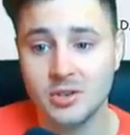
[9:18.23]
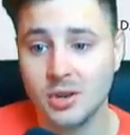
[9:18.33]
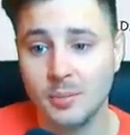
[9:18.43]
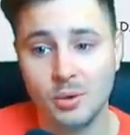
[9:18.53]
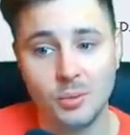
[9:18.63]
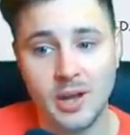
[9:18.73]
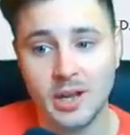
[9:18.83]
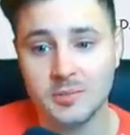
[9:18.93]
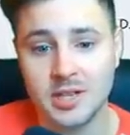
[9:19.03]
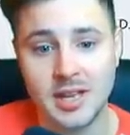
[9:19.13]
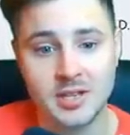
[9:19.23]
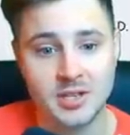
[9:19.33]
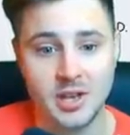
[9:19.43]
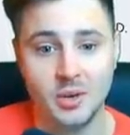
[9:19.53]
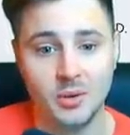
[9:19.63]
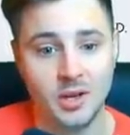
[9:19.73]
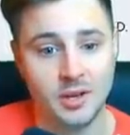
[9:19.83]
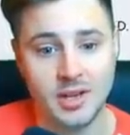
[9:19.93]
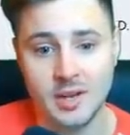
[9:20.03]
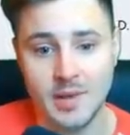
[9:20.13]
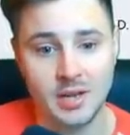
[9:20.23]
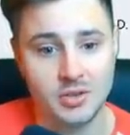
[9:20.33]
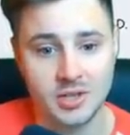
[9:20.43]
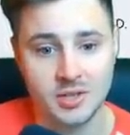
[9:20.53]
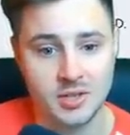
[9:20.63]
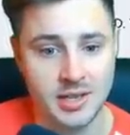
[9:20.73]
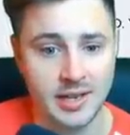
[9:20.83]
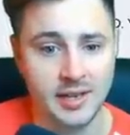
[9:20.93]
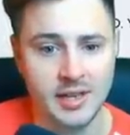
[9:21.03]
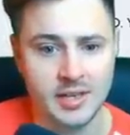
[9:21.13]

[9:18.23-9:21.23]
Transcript: you are more than welcome to let us know on the email address that's there,